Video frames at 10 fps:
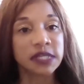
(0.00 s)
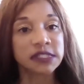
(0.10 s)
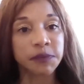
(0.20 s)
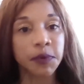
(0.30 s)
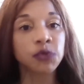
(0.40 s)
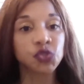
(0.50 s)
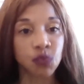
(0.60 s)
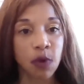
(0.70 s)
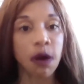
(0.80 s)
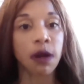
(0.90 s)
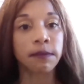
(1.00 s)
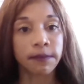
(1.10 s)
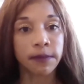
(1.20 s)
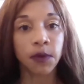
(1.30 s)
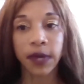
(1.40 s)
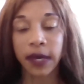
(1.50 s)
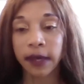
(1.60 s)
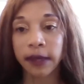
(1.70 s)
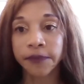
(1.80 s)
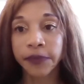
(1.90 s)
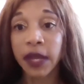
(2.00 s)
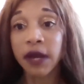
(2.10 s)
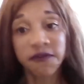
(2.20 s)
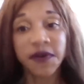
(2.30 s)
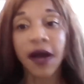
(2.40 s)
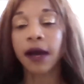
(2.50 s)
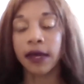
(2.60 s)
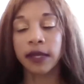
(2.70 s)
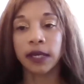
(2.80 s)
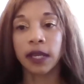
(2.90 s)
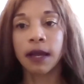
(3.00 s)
let's suppose you are, okay, fine.